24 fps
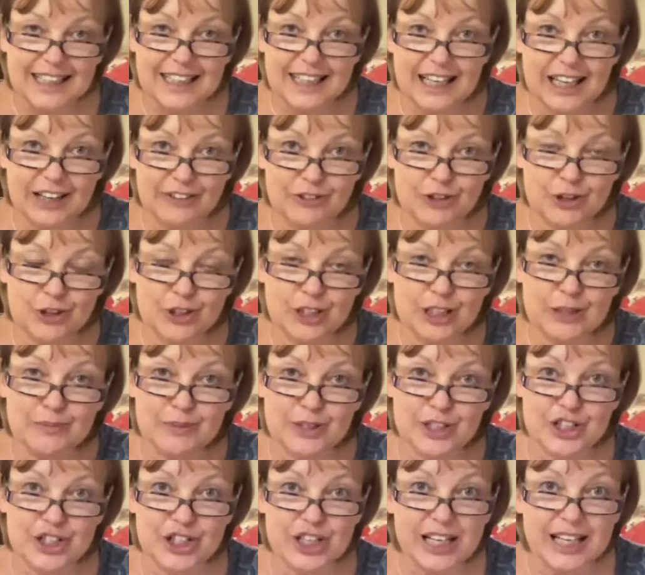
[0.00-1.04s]
If you're going to
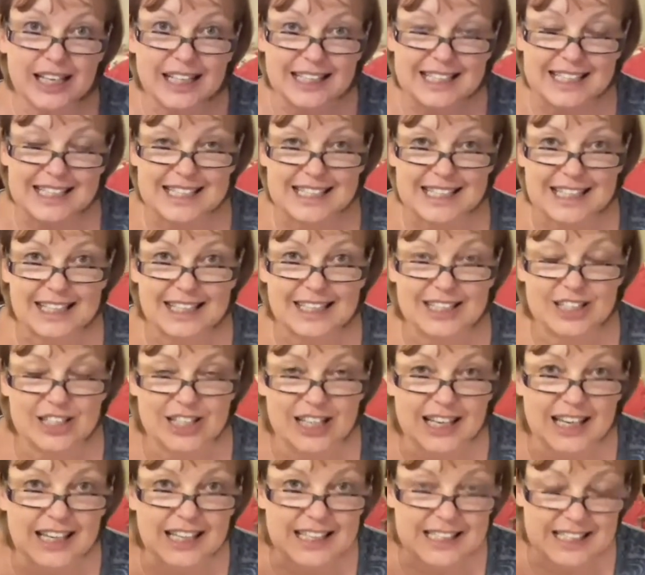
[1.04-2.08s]
machine stitch
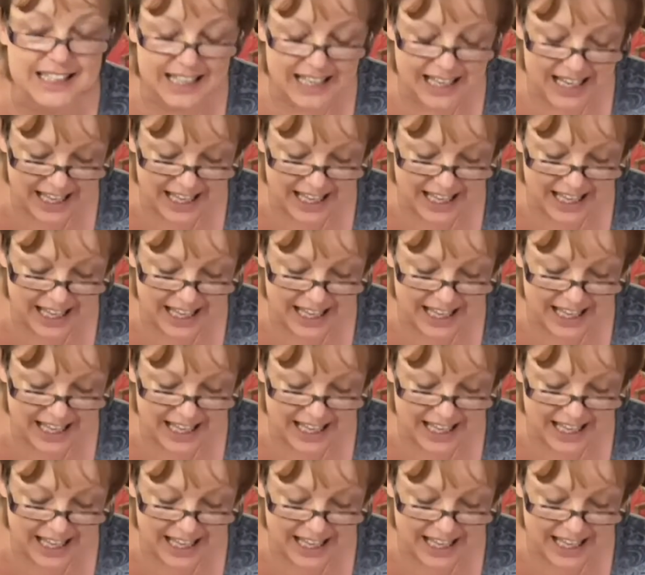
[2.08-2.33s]
it,